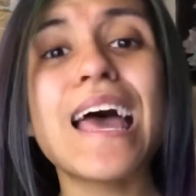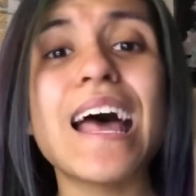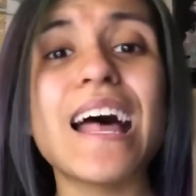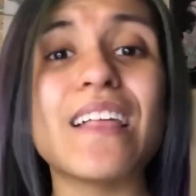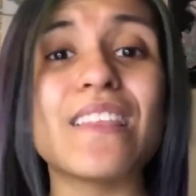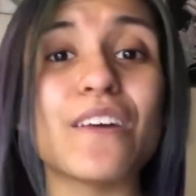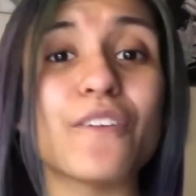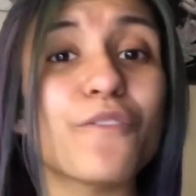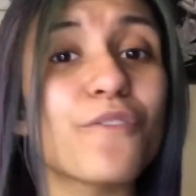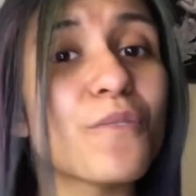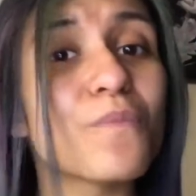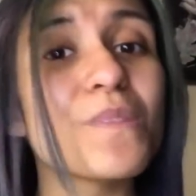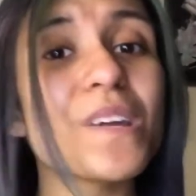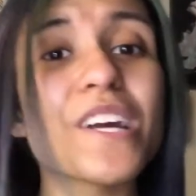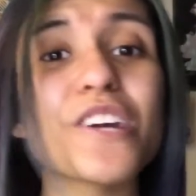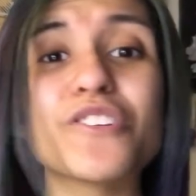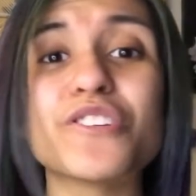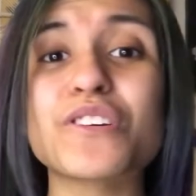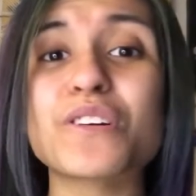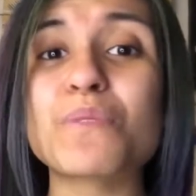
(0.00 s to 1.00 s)
And then from
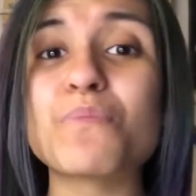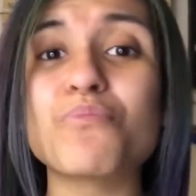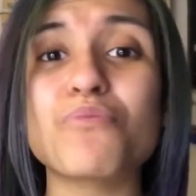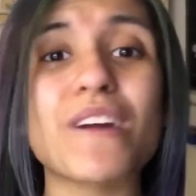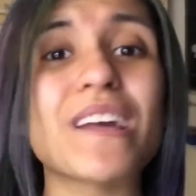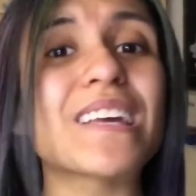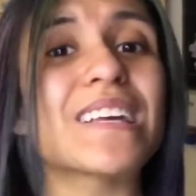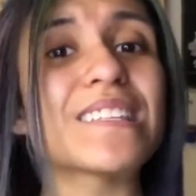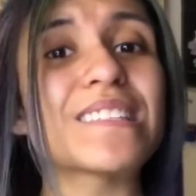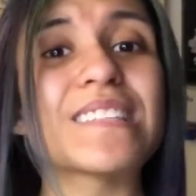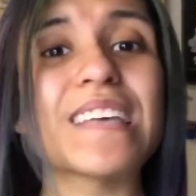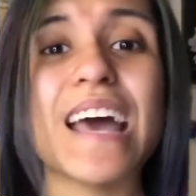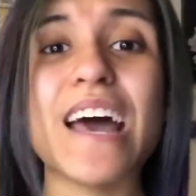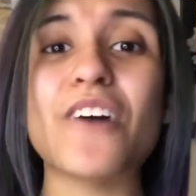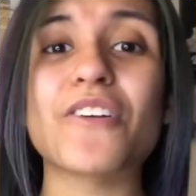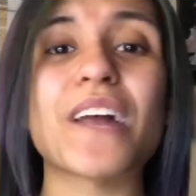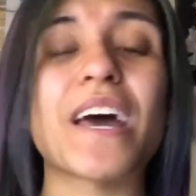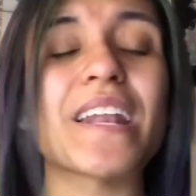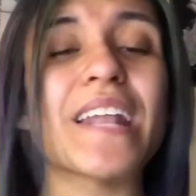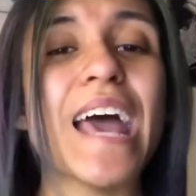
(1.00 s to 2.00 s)
there, you could break it
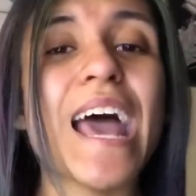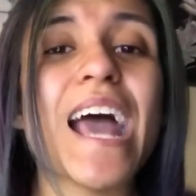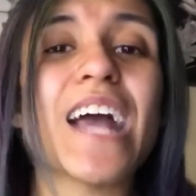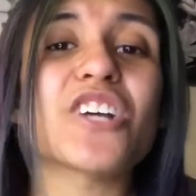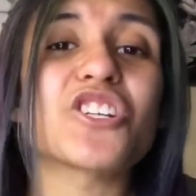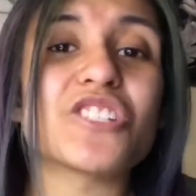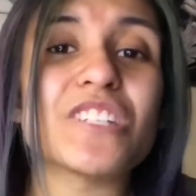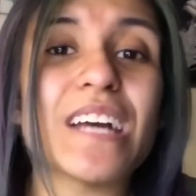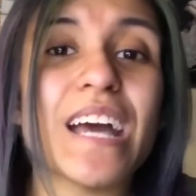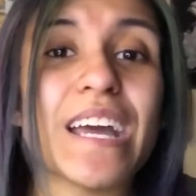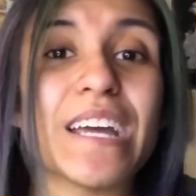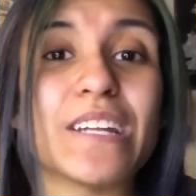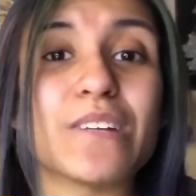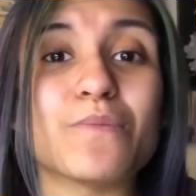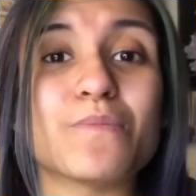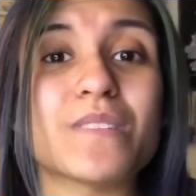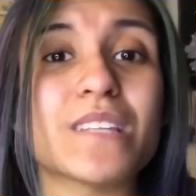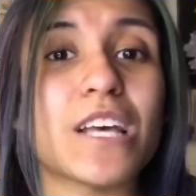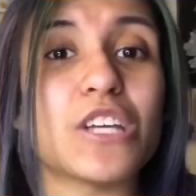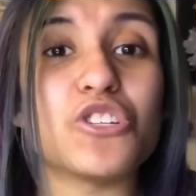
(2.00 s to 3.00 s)
down on action
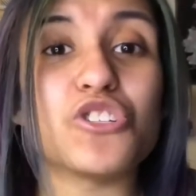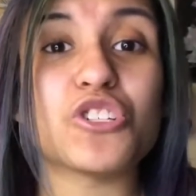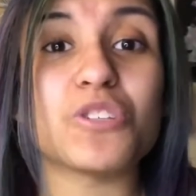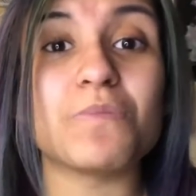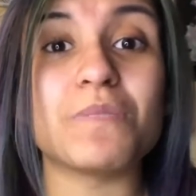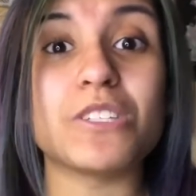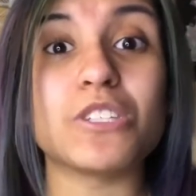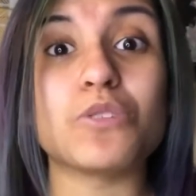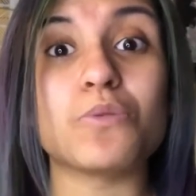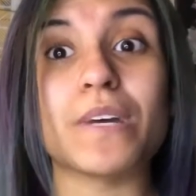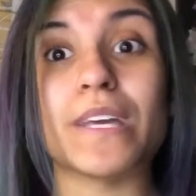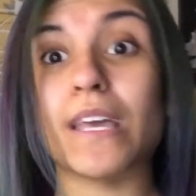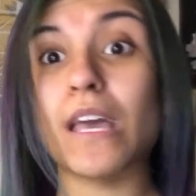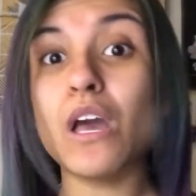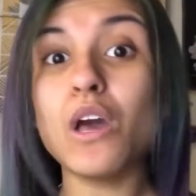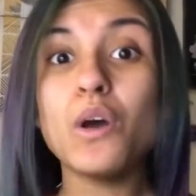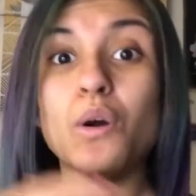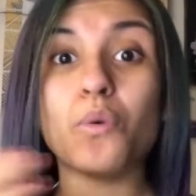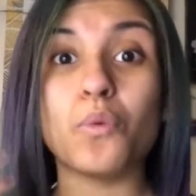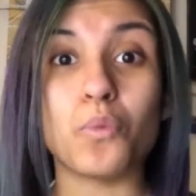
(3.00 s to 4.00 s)
items that you should be doing
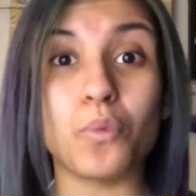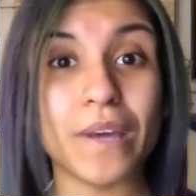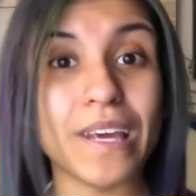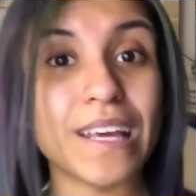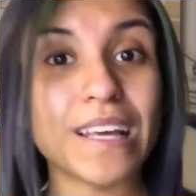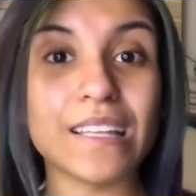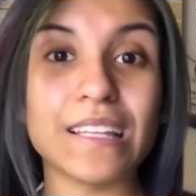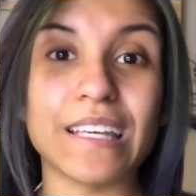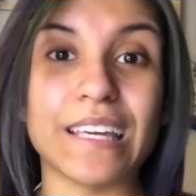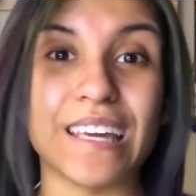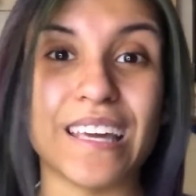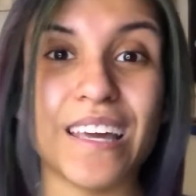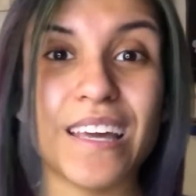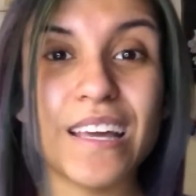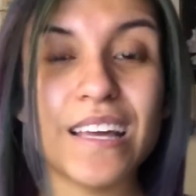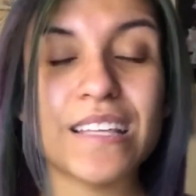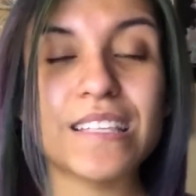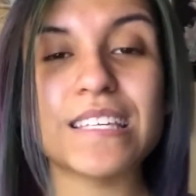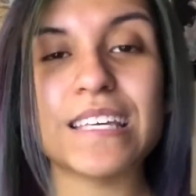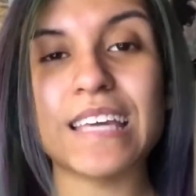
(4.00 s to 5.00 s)
weekly
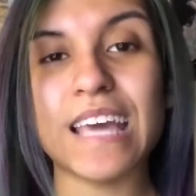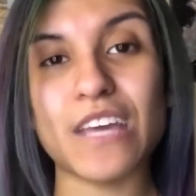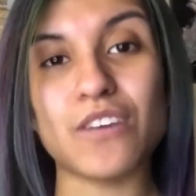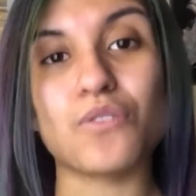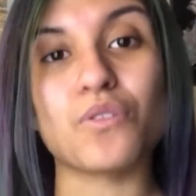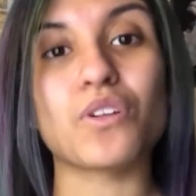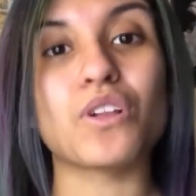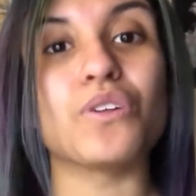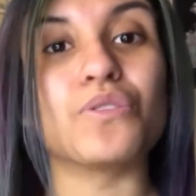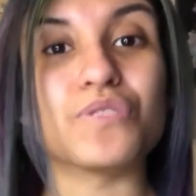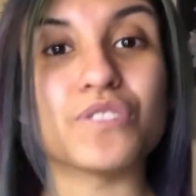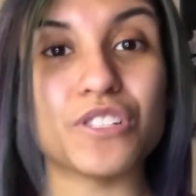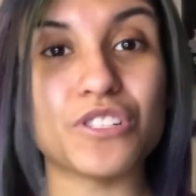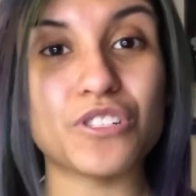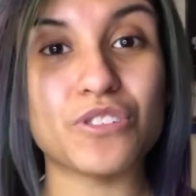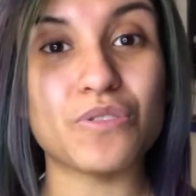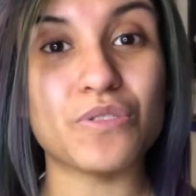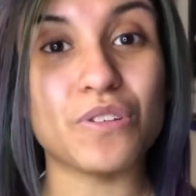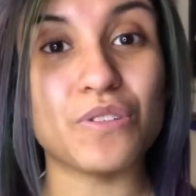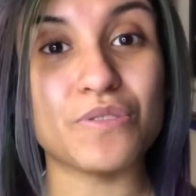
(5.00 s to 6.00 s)
to get you closer
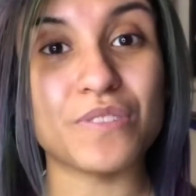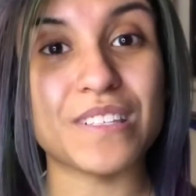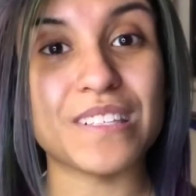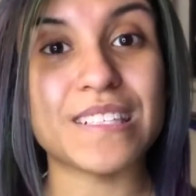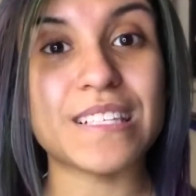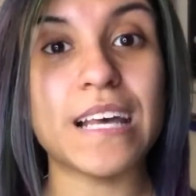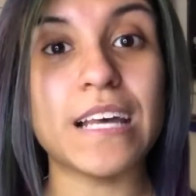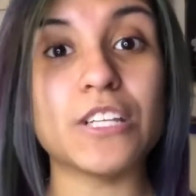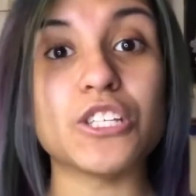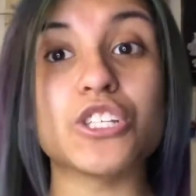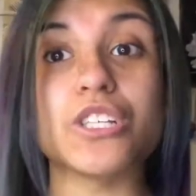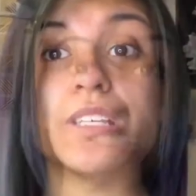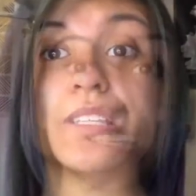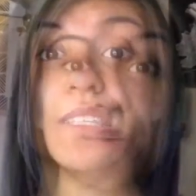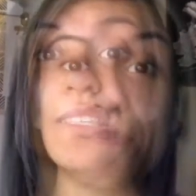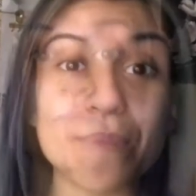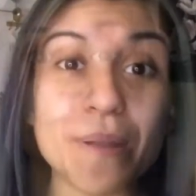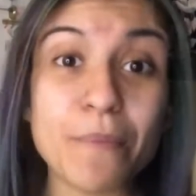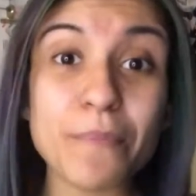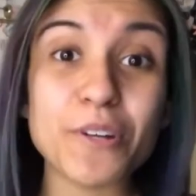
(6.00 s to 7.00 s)
to those intentions.
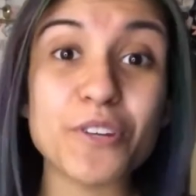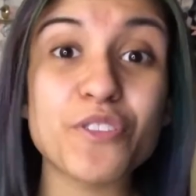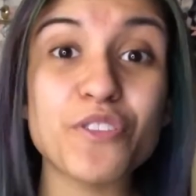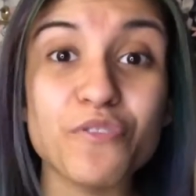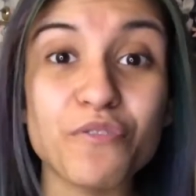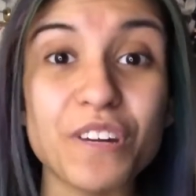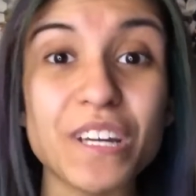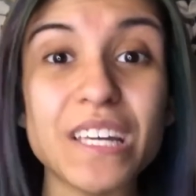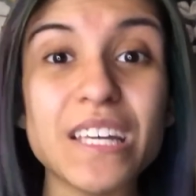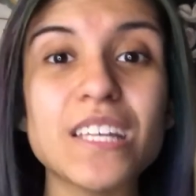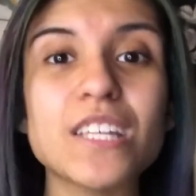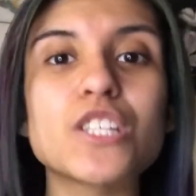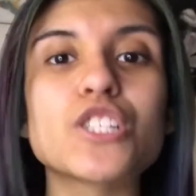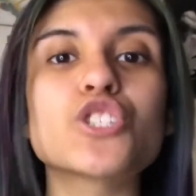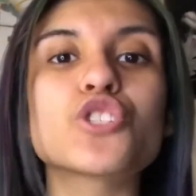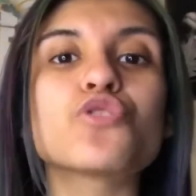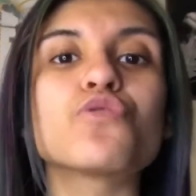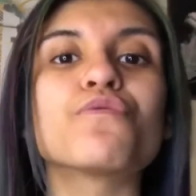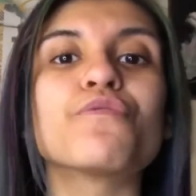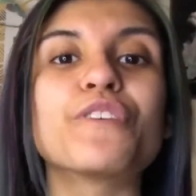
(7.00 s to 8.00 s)
Tip number 3
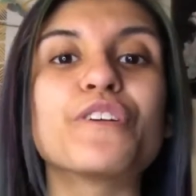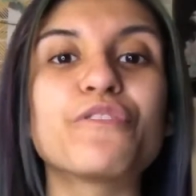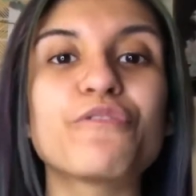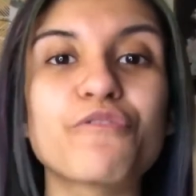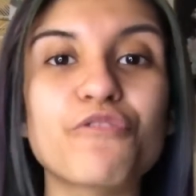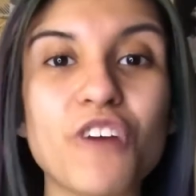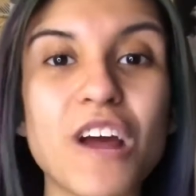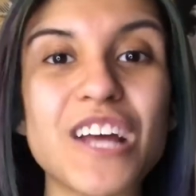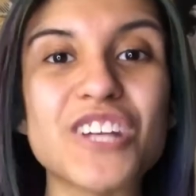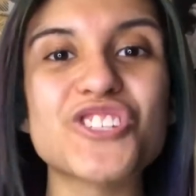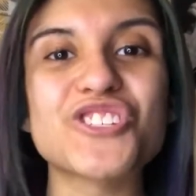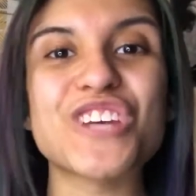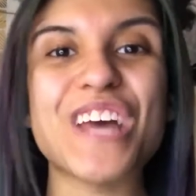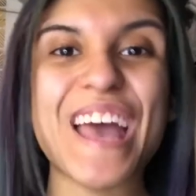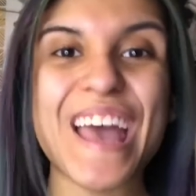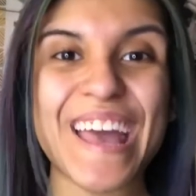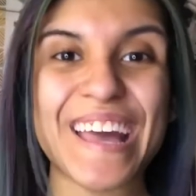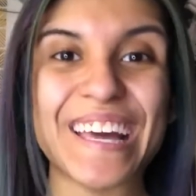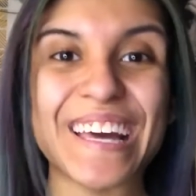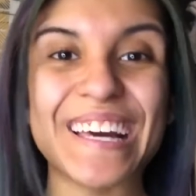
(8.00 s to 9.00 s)
is to refresh
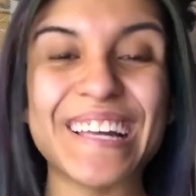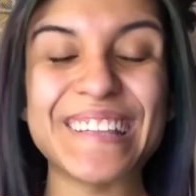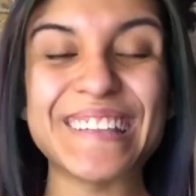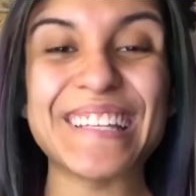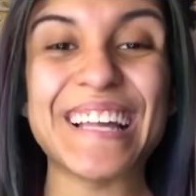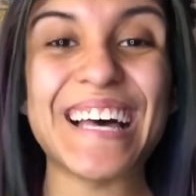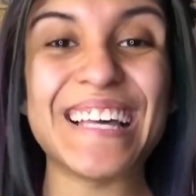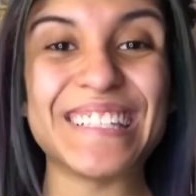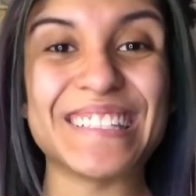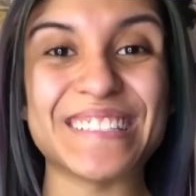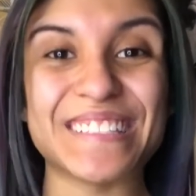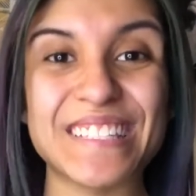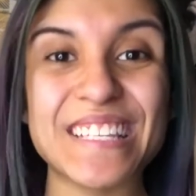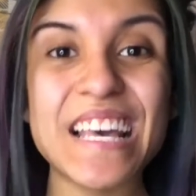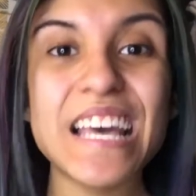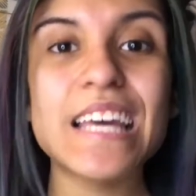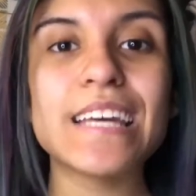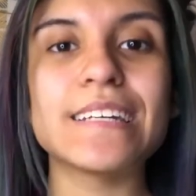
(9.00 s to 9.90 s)
and cleanse.